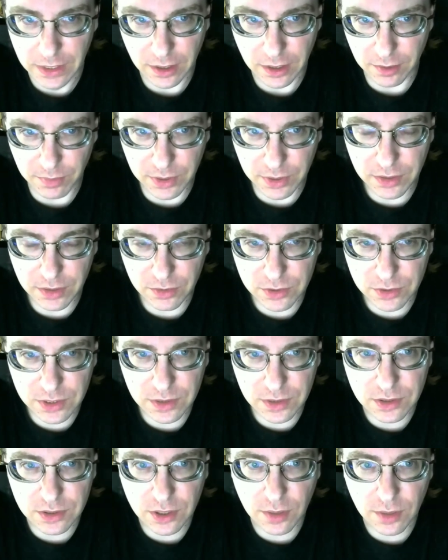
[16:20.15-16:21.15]
but neither's in
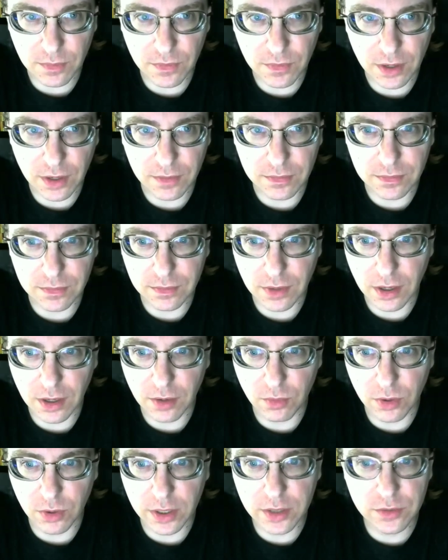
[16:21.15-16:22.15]
the top five. Uh,
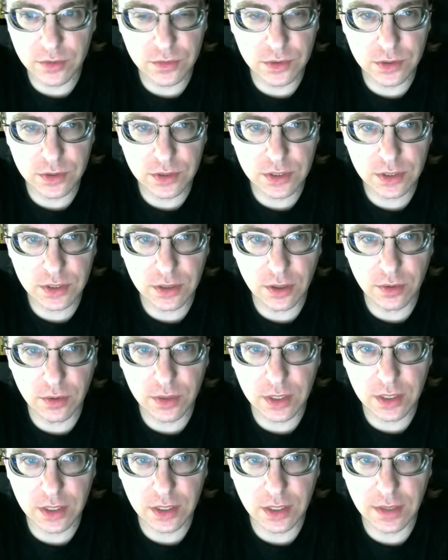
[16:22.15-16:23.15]
we're introduced to
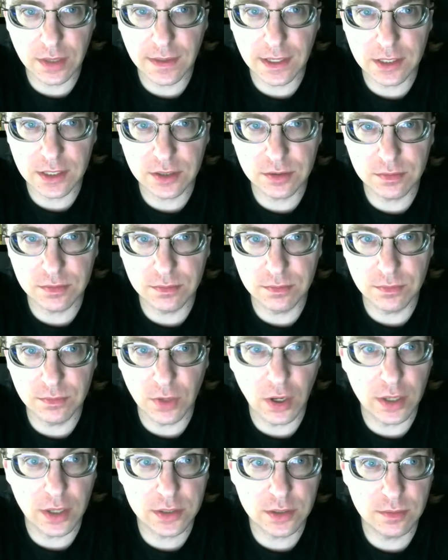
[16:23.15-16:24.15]
Loki, and that's
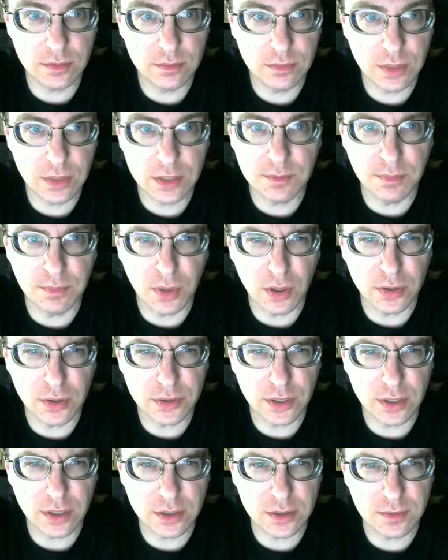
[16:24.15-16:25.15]
awesome. That's balls
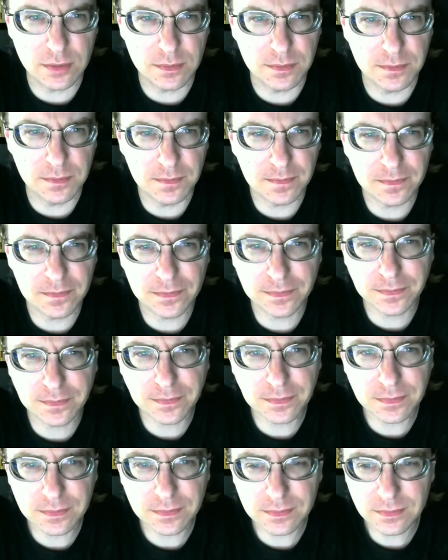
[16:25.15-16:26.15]
awesome.
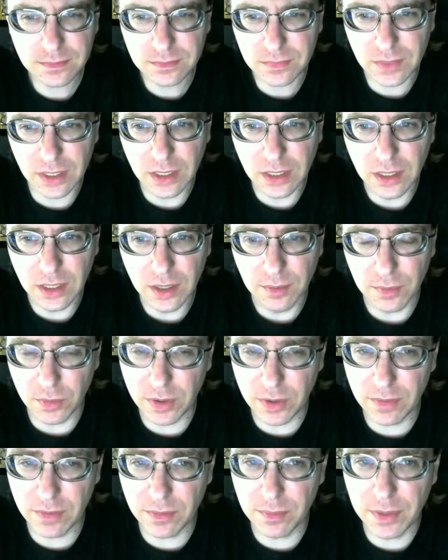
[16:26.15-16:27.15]
But
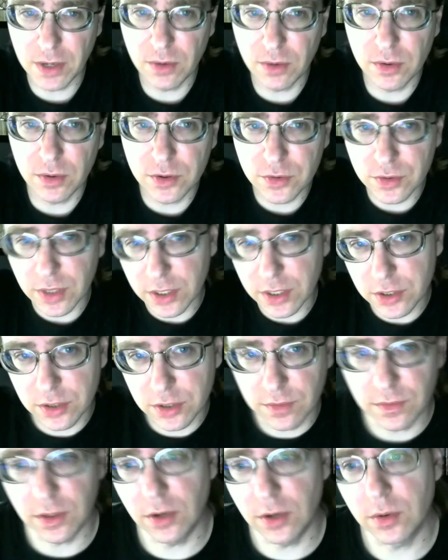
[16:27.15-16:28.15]
we have a better introduction
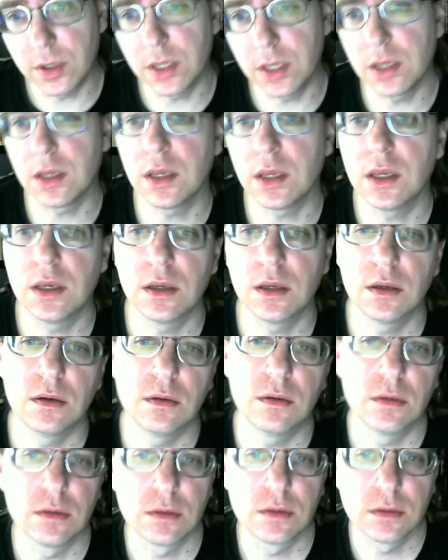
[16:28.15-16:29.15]
of Loki in